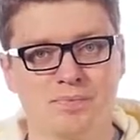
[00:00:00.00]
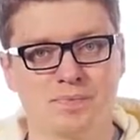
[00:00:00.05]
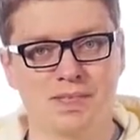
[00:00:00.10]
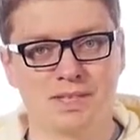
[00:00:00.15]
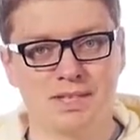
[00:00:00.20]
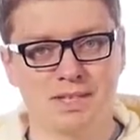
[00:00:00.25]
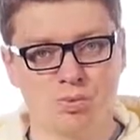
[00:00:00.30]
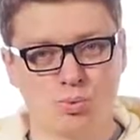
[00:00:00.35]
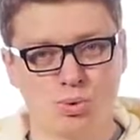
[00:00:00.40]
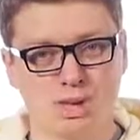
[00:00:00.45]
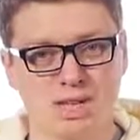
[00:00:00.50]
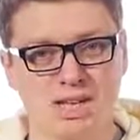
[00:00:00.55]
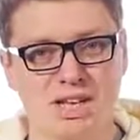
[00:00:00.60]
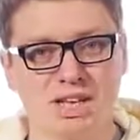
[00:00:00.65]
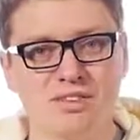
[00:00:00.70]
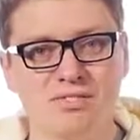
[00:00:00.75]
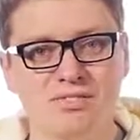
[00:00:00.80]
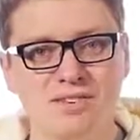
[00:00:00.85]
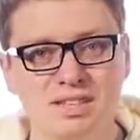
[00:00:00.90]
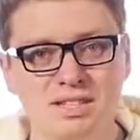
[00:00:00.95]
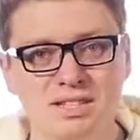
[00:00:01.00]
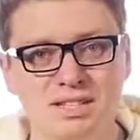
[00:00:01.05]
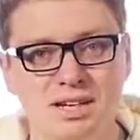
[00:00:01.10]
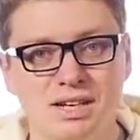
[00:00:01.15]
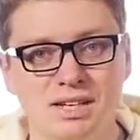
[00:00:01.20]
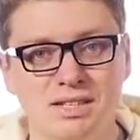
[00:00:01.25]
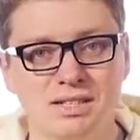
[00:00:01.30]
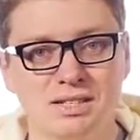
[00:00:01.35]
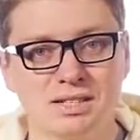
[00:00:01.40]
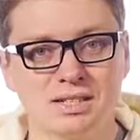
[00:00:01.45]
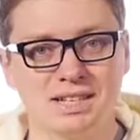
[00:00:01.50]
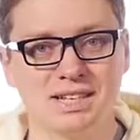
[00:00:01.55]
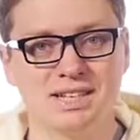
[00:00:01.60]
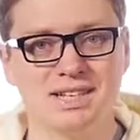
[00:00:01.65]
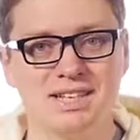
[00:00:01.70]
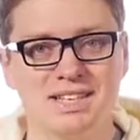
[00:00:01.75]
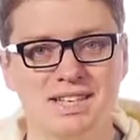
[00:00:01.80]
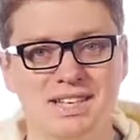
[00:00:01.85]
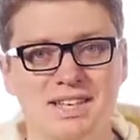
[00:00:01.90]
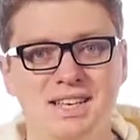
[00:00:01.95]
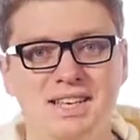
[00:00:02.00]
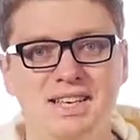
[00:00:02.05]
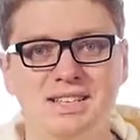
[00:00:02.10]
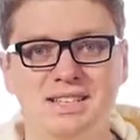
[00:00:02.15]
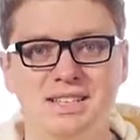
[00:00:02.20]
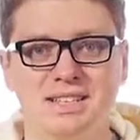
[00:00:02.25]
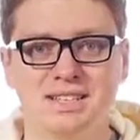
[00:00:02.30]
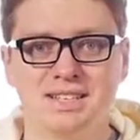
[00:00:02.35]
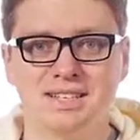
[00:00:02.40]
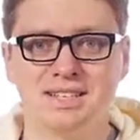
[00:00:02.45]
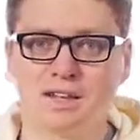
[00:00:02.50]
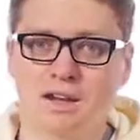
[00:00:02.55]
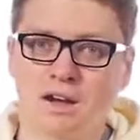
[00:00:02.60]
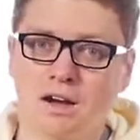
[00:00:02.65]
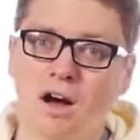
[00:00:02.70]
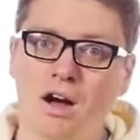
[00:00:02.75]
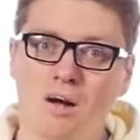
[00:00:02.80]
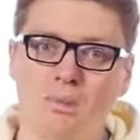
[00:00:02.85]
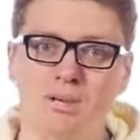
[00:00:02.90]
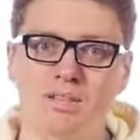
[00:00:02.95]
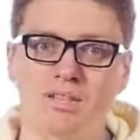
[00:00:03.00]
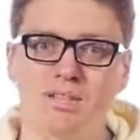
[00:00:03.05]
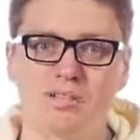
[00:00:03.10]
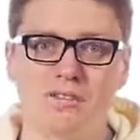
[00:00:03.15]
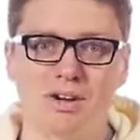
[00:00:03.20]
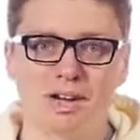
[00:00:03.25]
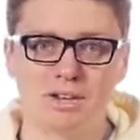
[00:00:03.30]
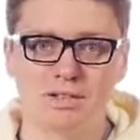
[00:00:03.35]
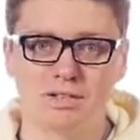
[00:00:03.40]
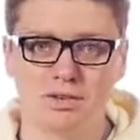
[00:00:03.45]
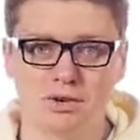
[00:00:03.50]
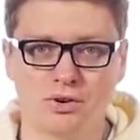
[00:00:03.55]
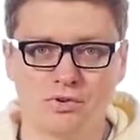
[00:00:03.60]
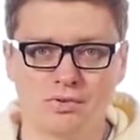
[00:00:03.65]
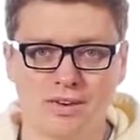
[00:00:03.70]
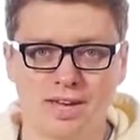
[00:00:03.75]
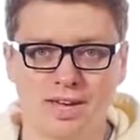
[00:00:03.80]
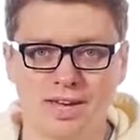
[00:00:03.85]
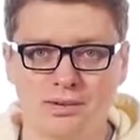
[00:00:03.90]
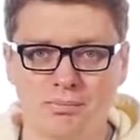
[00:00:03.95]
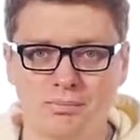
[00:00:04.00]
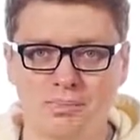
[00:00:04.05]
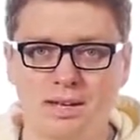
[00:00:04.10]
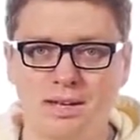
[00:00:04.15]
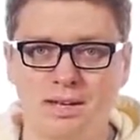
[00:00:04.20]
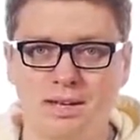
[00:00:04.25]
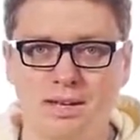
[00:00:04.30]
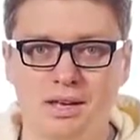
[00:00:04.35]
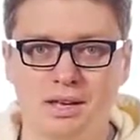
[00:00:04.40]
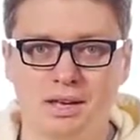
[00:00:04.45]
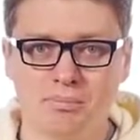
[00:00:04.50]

This will convince us that d is indeed a common divisor of a and b,